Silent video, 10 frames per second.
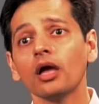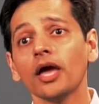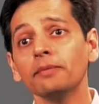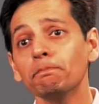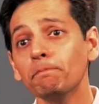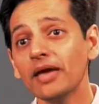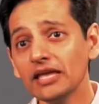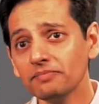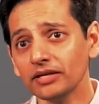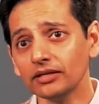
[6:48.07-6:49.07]
and
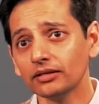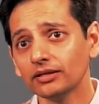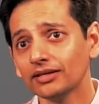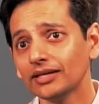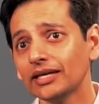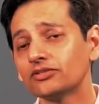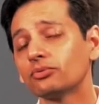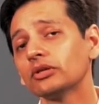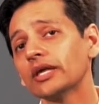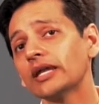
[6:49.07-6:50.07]
maybe it's
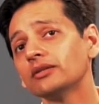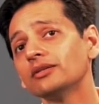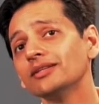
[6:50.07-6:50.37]
related to